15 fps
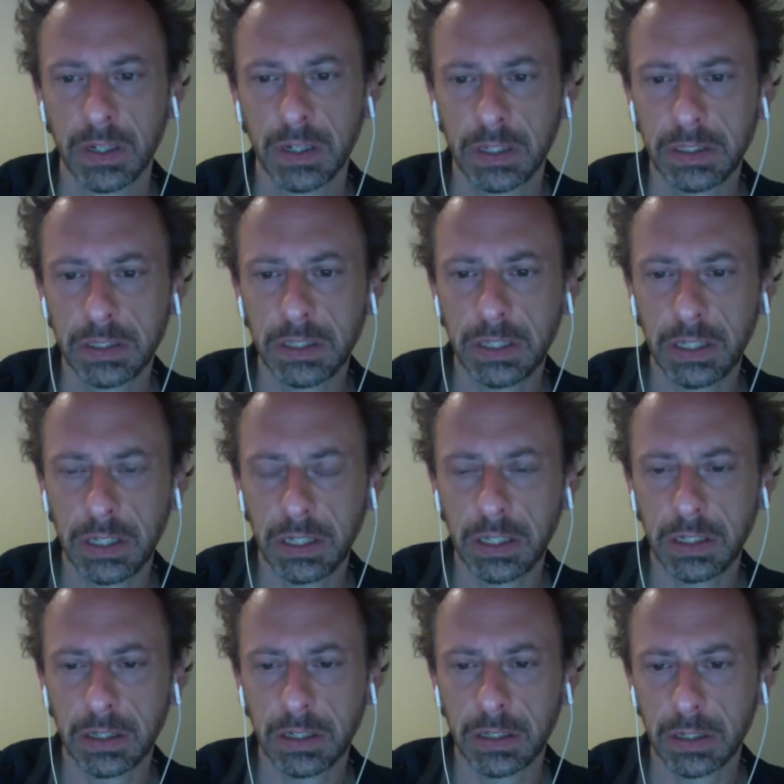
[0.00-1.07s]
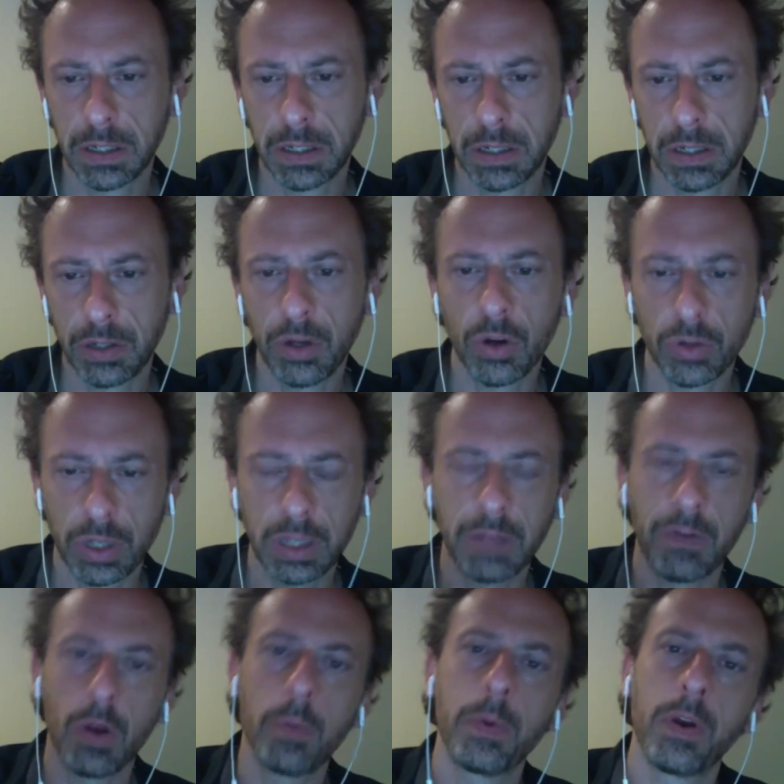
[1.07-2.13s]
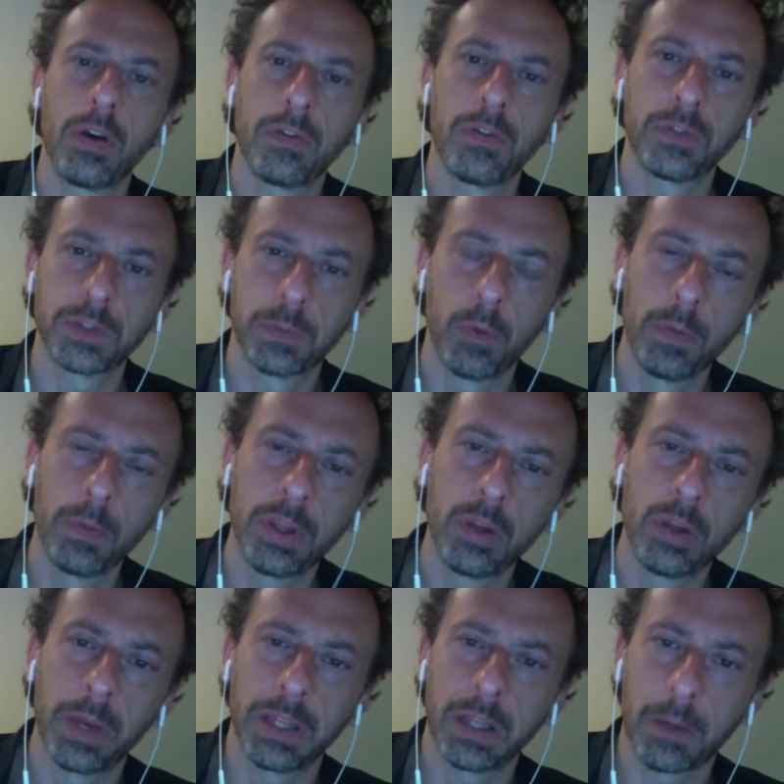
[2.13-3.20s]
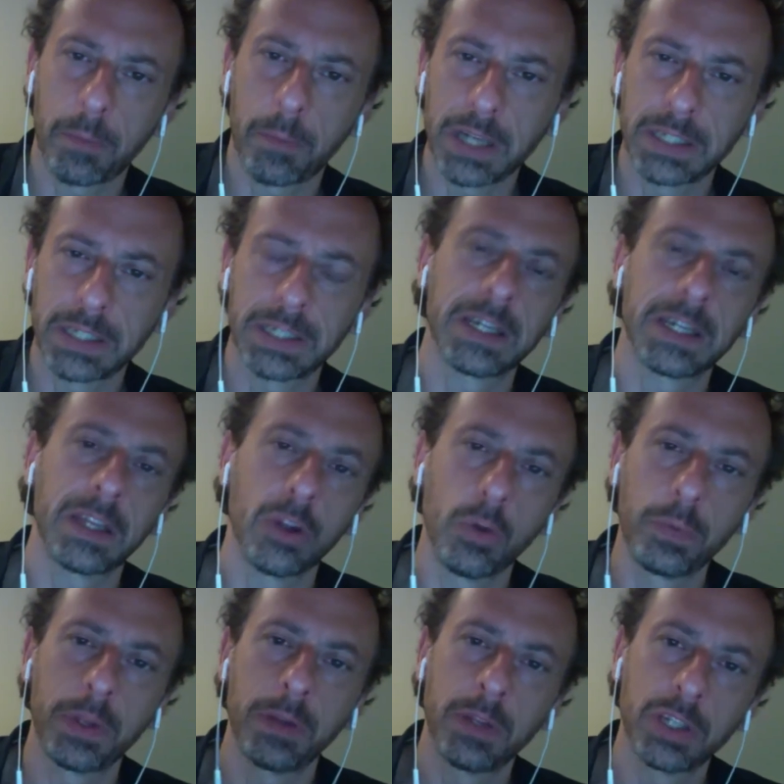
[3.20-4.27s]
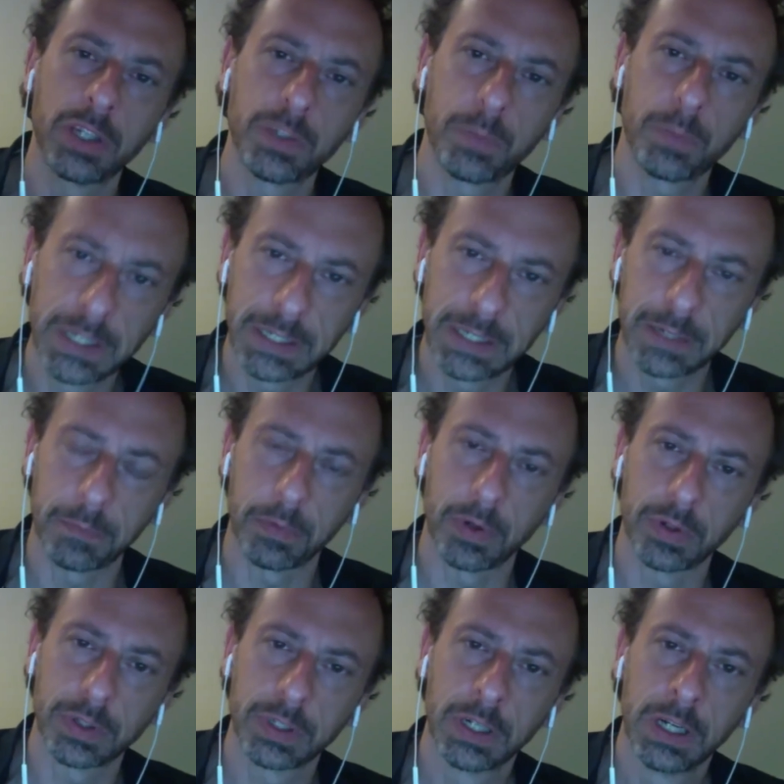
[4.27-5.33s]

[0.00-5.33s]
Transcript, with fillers: the you know the development of small medium enterprises adopting this principle,